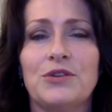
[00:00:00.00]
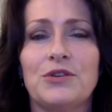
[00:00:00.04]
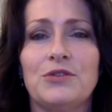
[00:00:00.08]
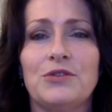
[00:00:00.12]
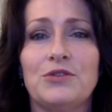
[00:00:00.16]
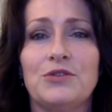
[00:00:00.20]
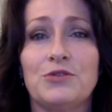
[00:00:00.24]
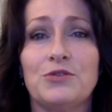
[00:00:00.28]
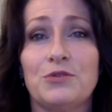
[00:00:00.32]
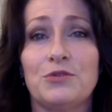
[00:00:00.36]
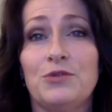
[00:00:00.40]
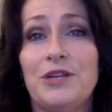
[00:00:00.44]
who
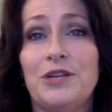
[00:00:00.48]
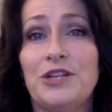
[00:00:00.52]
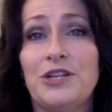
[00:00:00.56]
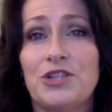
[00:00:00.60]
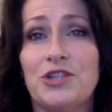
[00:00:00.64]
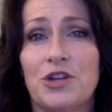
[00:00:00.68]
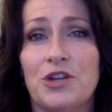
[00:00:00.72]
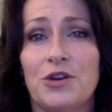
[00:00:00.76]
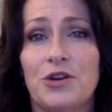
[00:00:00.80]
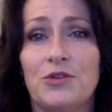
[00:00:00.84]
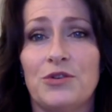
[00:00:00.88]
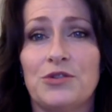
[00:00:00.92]
truly
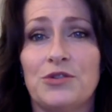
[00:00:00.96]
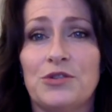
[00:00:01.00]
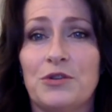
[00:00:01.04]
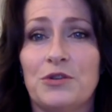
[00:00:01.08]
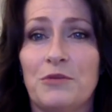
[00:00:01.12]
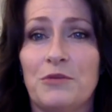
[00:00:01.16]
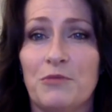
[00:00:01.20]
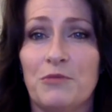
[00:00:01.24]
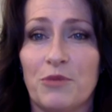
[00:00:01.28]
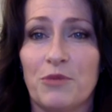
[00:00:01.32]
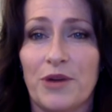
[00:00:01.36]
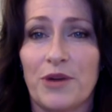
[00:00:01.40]
chose to
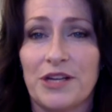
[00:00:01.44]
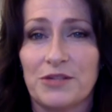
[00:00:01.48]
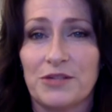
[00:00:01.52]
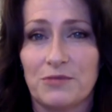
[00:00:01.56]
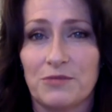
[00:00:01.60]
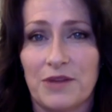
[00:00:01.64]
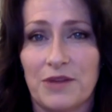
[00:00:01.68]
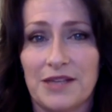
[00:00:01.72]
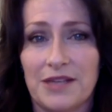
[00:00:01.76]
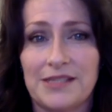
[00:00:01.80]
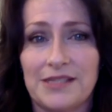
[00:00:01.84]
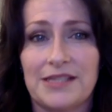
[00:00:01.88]
embrace
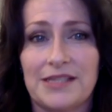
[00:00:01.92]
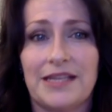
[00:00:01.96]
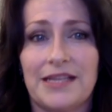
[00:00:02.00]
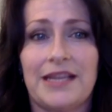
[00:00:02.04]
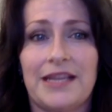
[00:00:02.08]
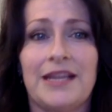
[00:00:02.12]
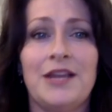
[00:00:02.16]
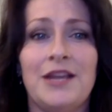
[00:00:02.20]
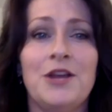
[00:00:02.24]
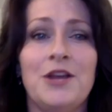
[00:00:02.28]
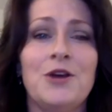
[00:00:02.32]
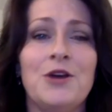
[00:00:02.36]

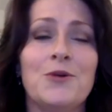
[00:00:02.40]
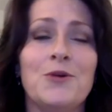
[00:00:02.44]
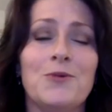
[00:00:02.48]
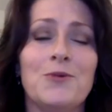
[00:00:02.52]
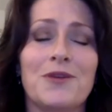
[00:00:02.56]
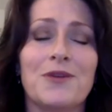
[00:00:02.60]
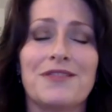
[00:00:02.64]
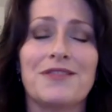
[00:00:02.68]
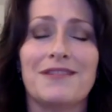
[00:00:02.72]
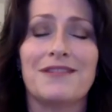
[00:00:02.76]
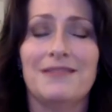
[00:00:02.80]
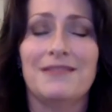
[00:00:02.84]
wrestling
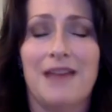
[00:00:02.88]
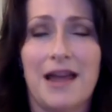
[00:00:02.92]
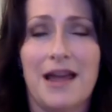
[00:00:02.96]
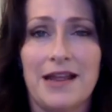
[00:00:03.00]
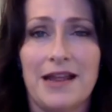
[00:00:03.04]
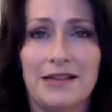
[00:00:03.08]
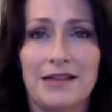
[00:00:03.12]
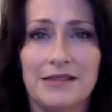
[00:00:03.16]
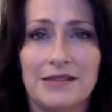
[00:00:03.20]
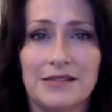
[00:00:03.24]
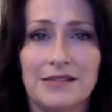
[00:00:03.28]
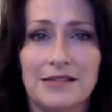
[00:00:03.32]
with the
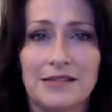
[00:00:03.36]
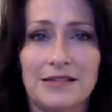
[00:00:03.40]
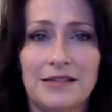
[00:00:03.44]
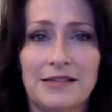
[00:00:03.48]
lions